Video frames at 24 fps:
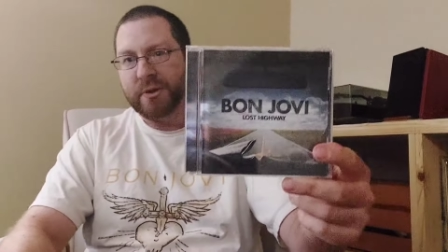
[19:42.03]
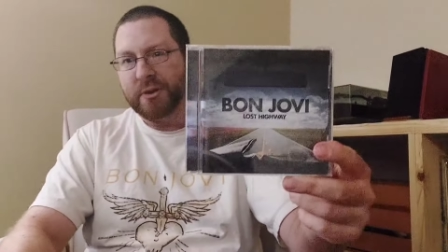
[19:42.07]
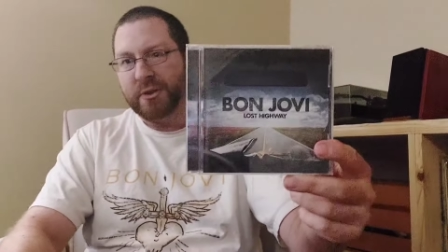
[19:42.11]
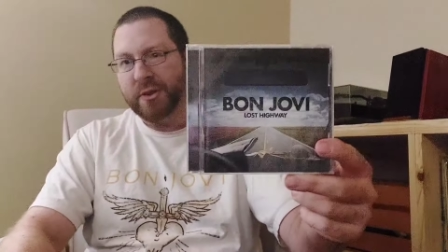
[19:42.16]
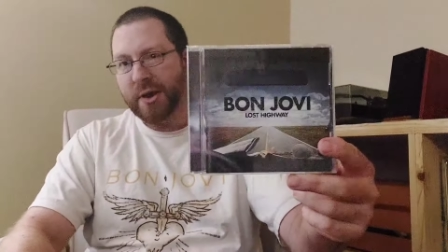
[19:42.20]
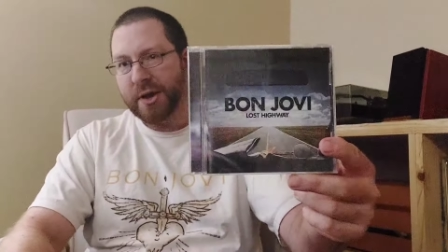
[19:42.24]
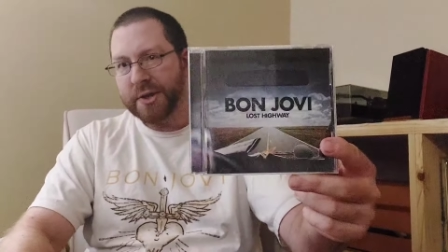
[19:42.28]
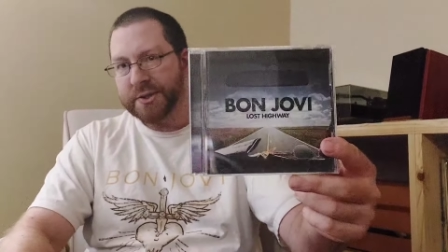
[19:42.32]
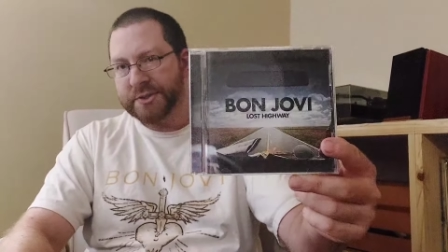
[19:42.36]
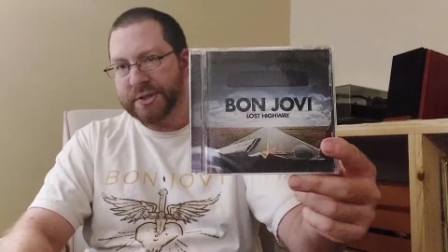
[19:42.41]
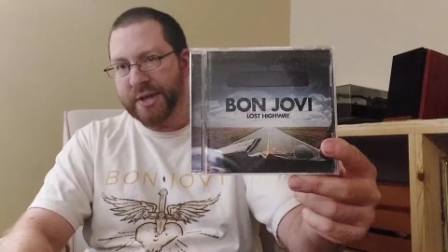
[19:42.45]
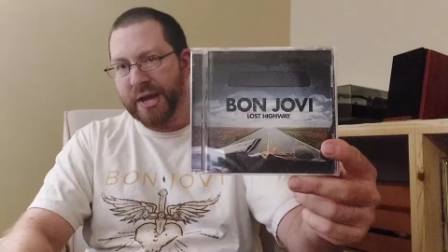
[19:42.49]

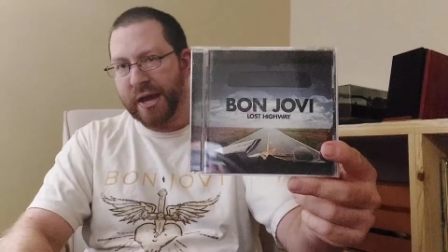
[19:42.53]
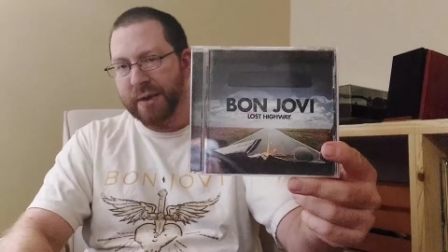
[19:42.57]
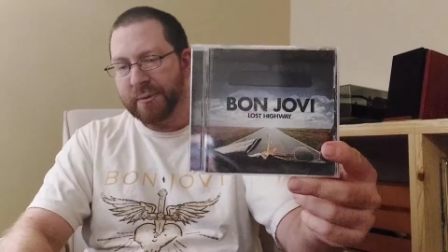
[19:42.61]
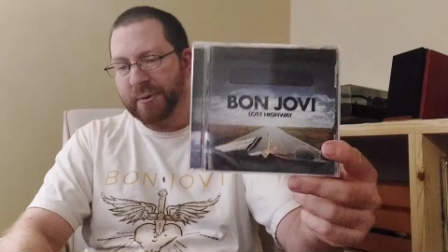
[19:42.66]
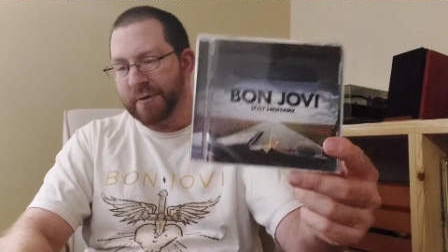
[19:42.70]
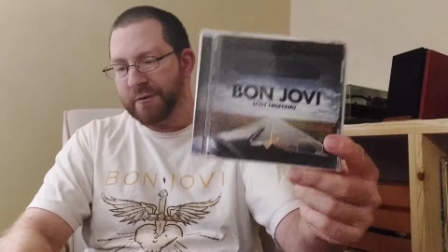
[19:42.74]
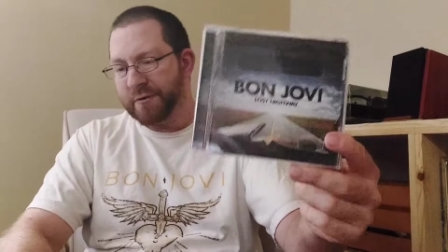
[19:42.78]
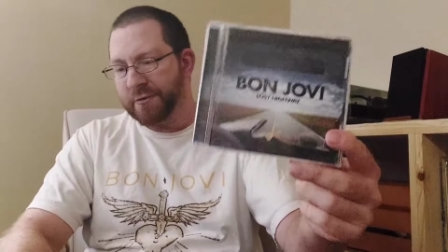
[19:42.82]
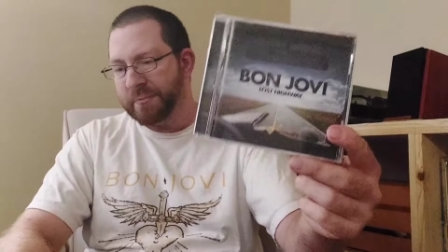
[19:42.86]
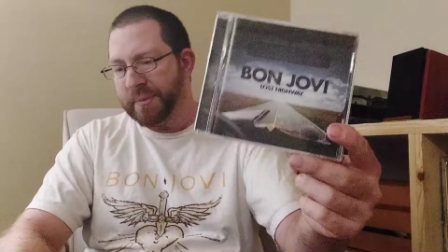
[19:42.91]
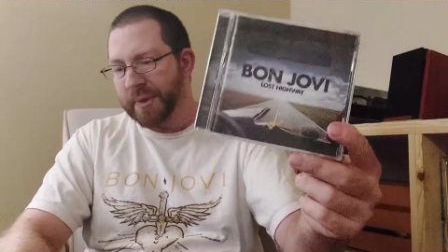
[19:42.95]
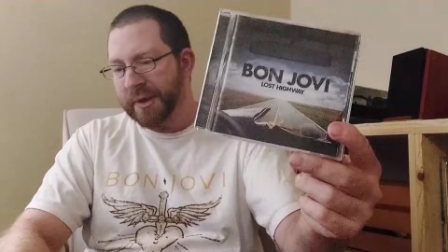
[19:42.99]
Lost Highway
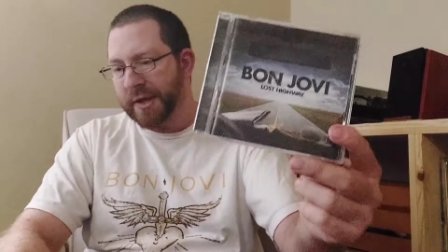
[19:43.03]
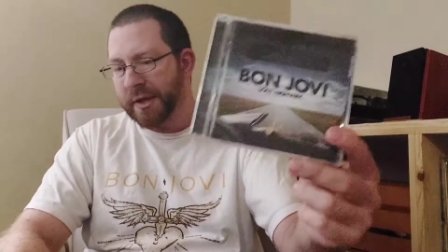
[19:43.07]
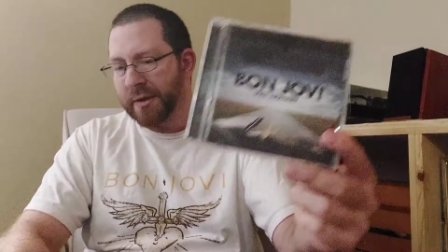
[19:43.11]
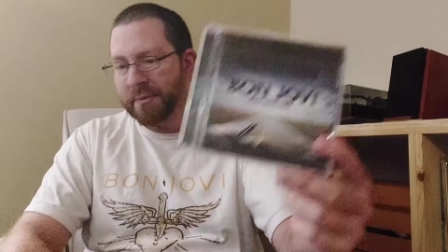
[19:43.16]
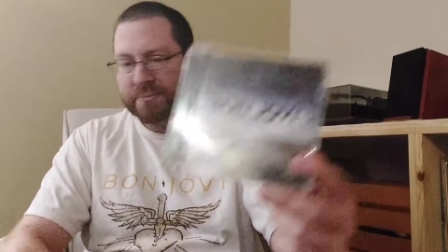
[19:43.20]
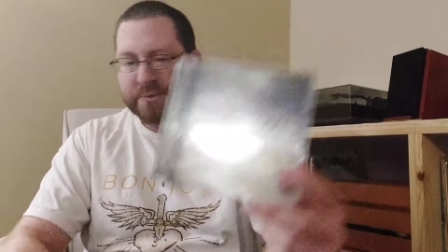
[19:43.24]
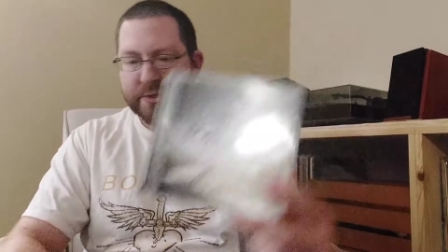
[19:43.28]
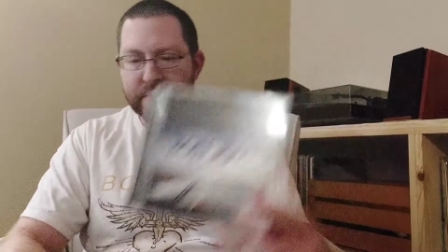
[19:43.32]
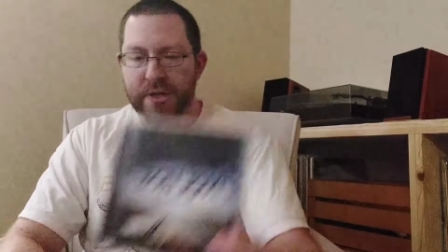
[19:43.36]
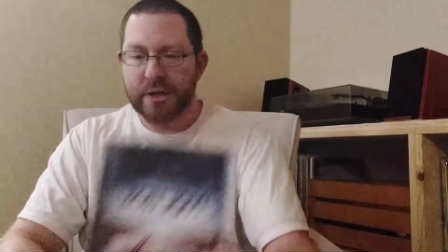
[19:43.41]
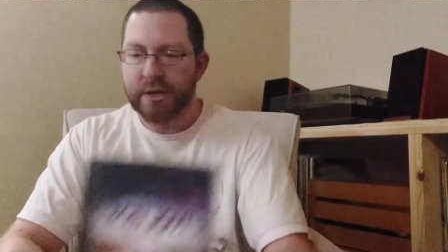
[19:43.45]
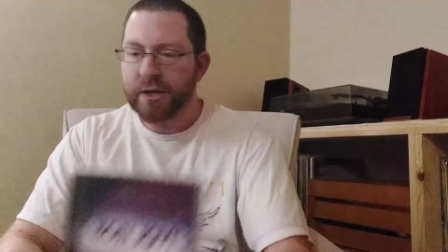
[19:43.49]
for me
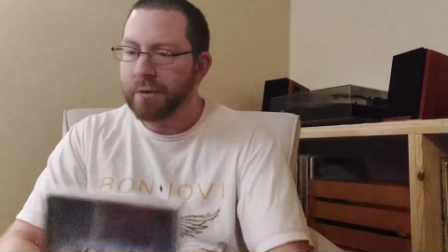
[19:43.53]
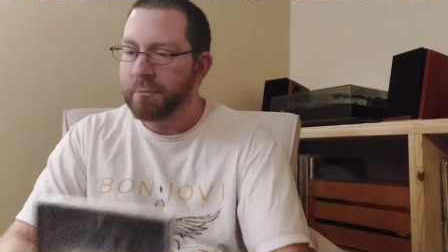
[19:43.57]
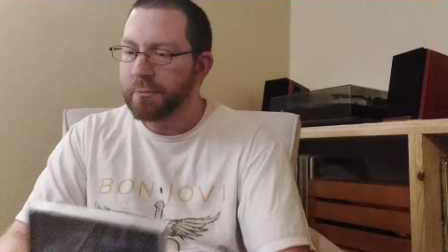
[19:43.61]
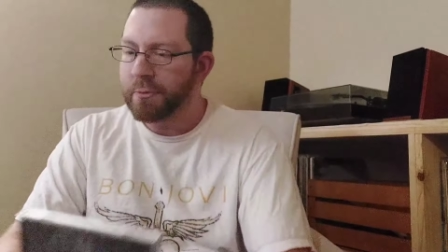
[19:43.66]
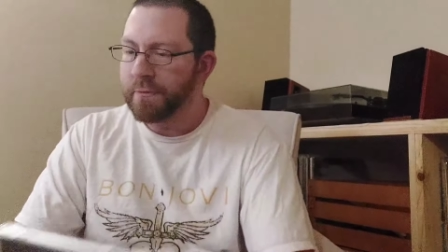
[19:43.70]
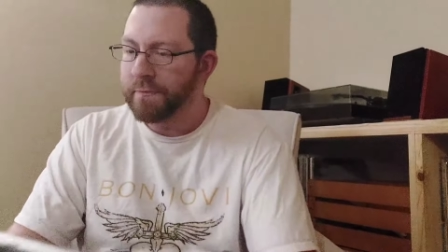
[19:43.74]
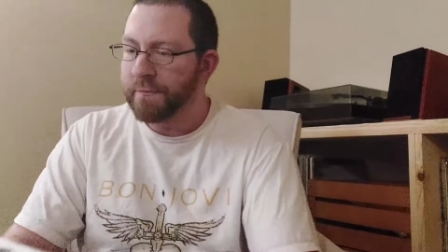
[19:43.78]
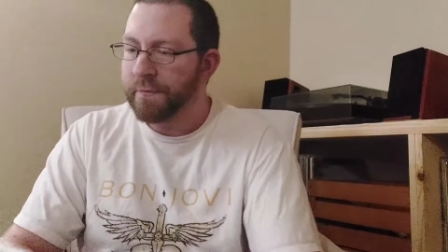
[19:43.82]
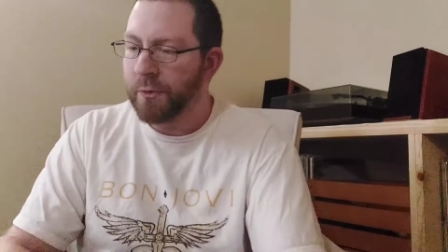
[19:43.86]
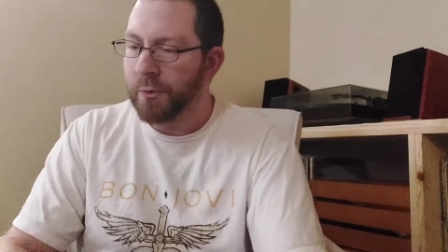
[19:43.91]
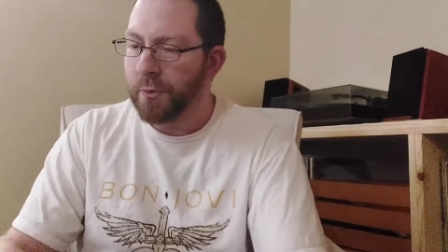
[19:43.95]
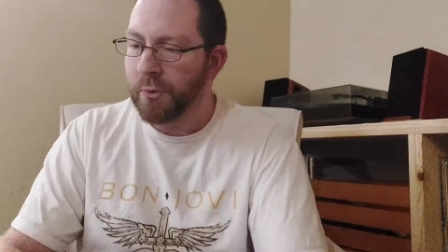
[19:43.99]
comes in at number
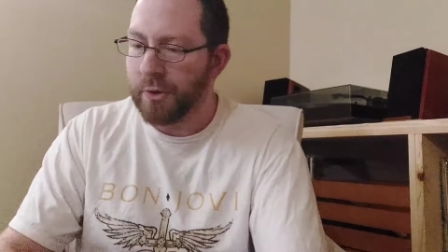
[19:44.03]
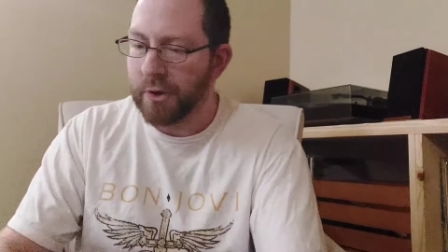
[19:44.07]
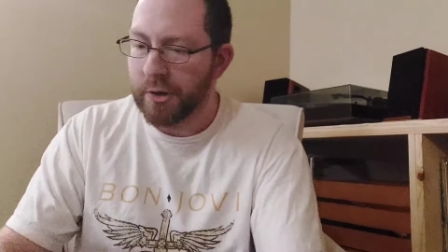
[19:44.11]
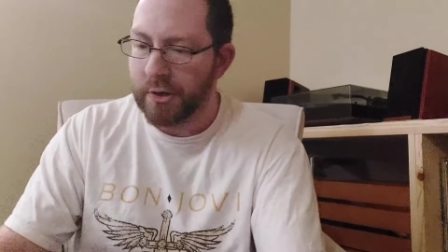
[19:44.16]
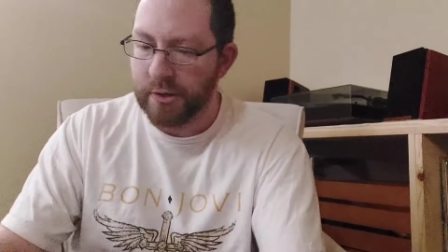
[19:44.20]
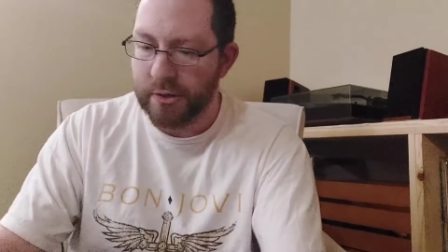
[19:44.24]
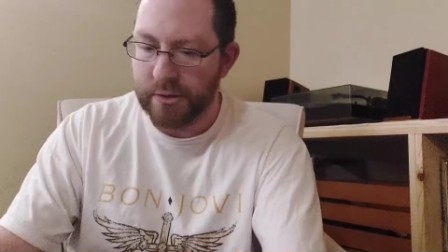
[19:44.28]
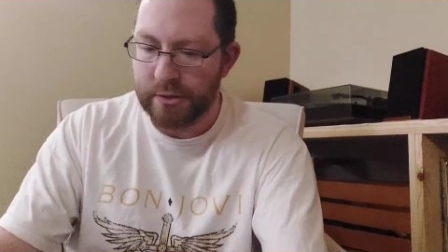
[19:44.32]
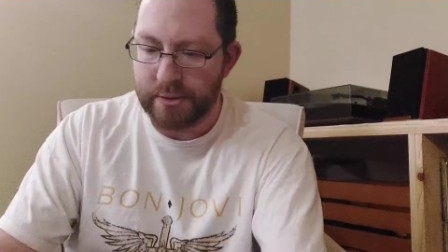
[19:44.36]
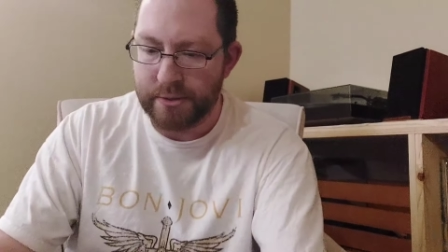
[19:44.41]
four.